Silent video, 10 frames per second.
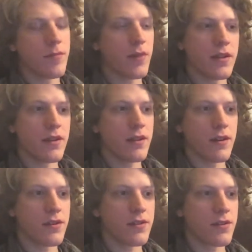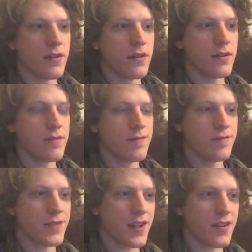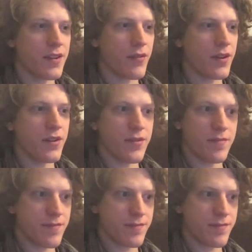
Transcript: But there's, like, different